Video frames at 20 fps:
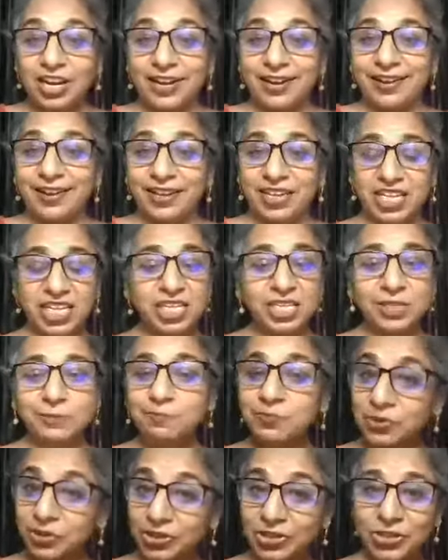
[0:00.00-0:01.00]
He's
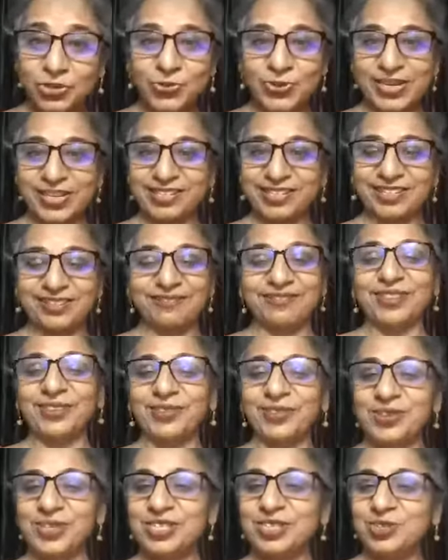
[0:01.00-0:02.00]
persuasive.
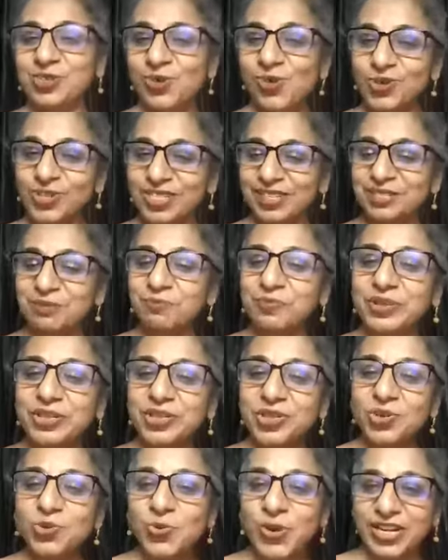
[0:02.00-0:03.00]
He's used his
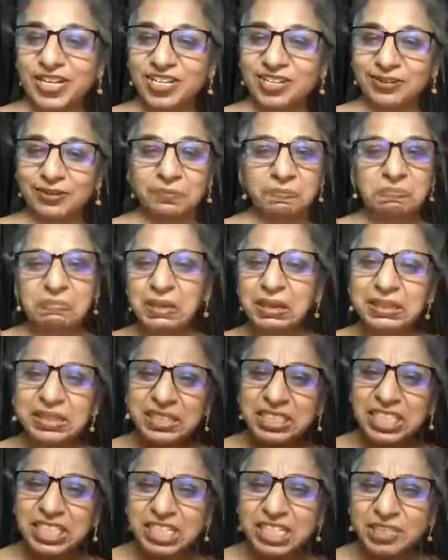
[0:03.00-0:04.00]
persuasion.
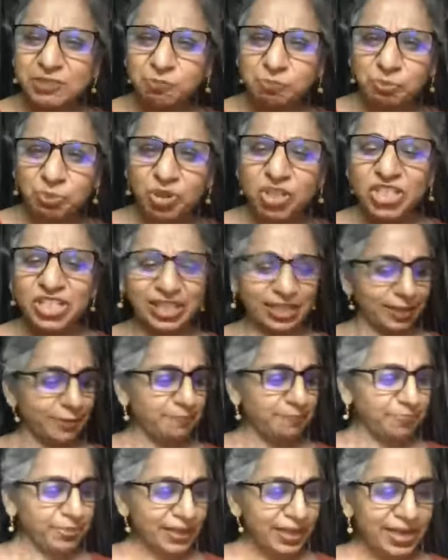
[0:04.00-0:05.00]
She's pushy.
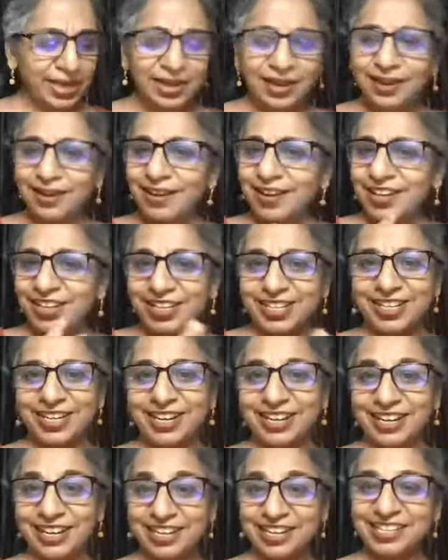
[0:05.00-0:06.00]

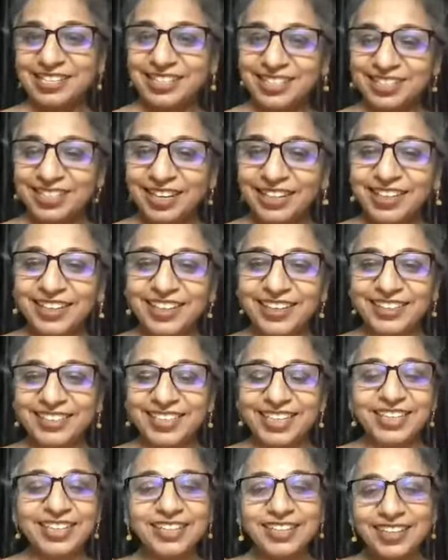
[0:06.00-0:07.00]
He's
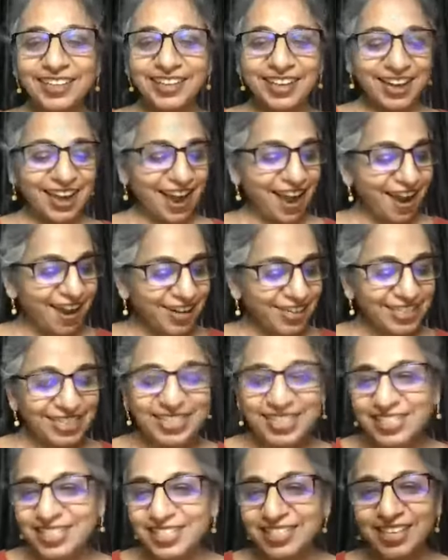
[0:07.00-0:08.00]
dedicated, and
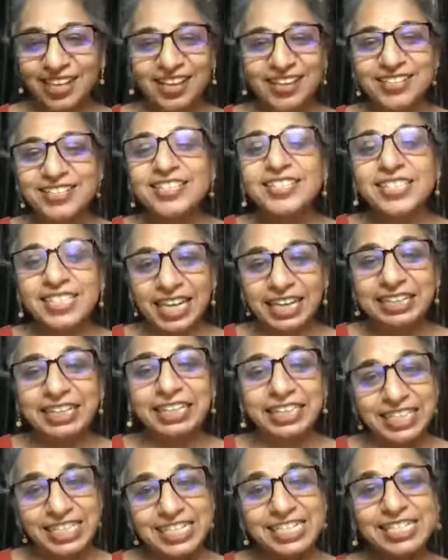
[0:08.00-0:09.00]
she's
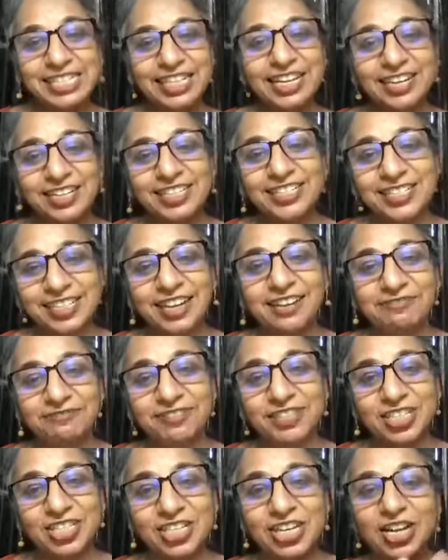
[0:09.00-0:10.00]

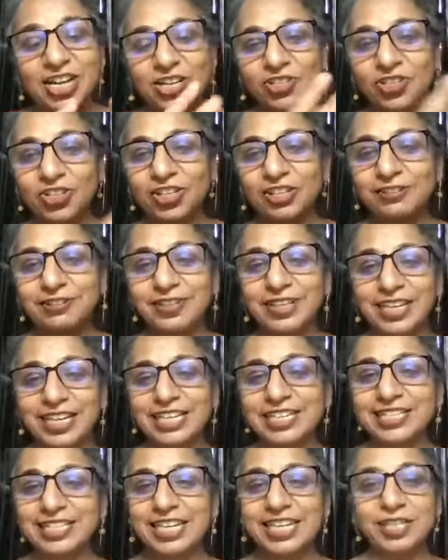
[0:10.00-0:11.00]
selfish. So if he
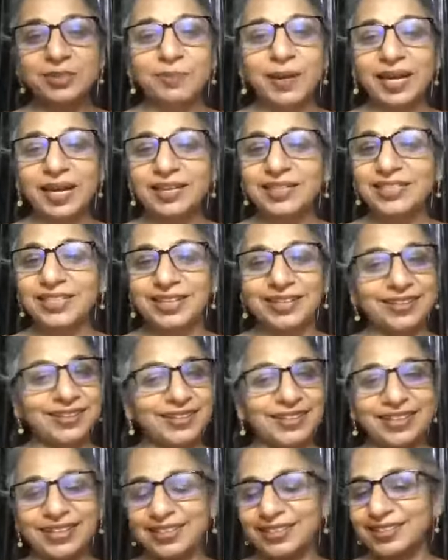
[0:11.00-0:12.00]
stays back till
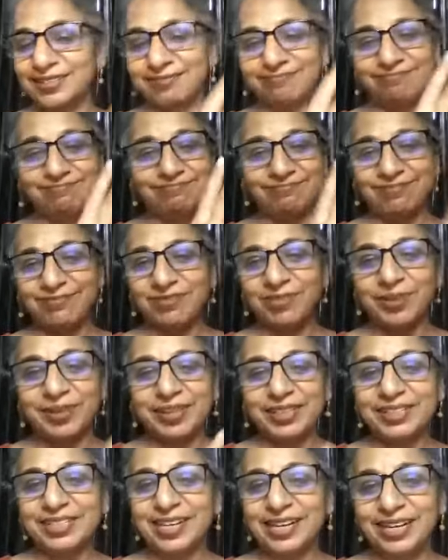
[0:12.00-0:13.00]

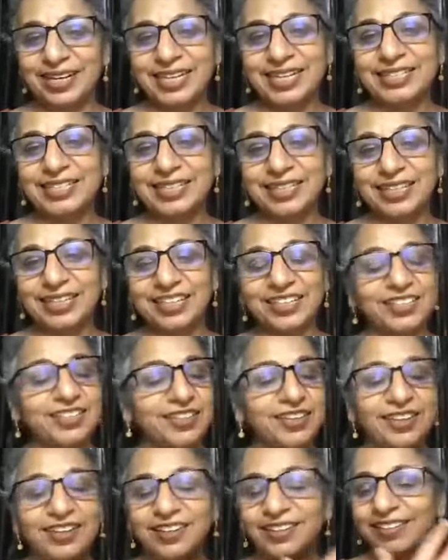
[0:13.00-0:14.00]
till late in the night,
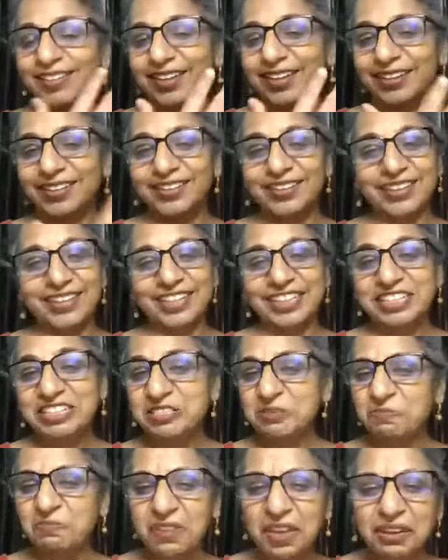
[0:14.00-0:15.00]
then he's
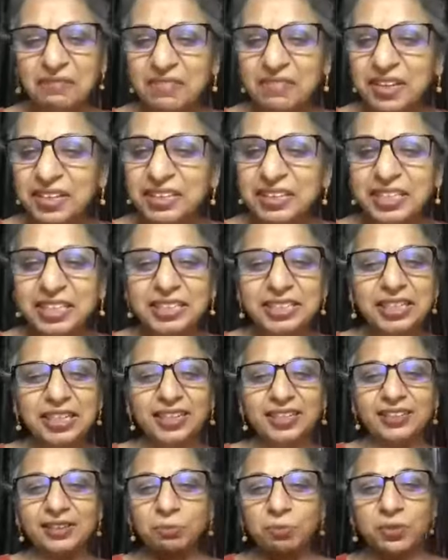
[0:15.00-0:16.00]
very, very
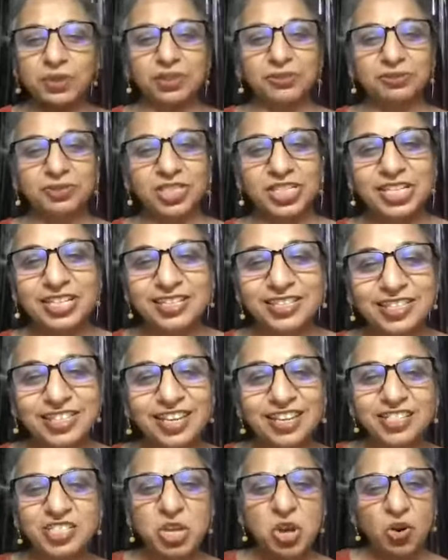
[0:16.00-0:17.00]
dedicated. But if she
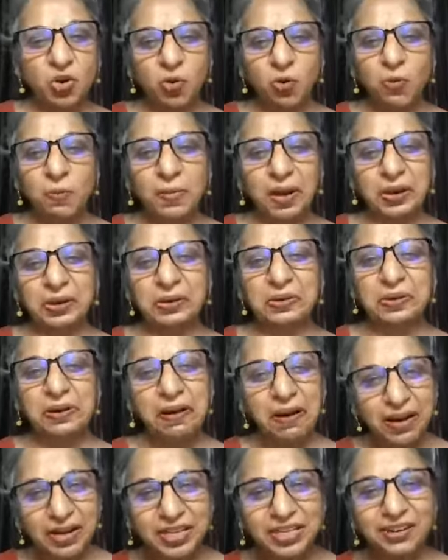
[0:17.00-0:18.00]
stays, oh my
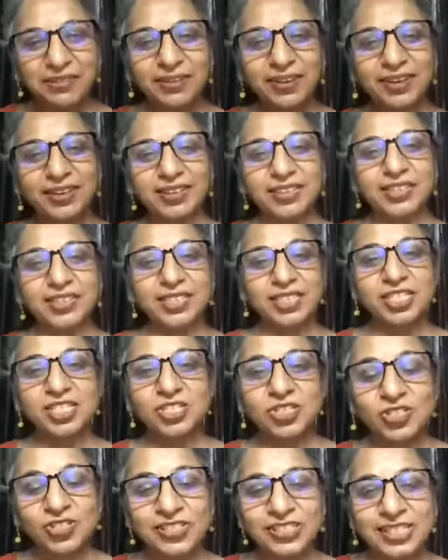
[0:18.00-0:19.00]
God, look at her. She's
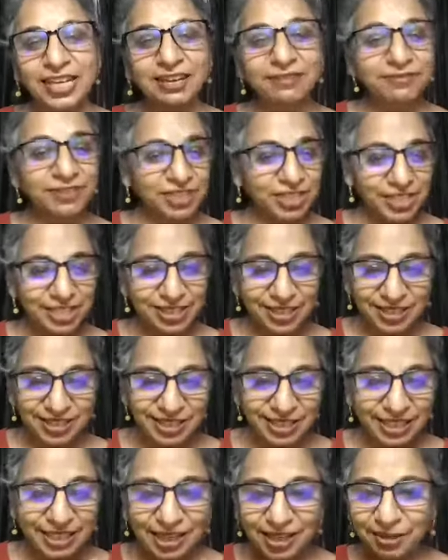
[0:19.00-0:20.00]
so selfish. She doesn't
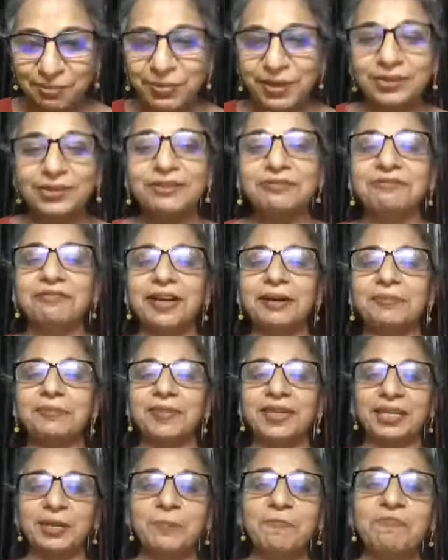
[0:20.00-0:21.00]
care about her family.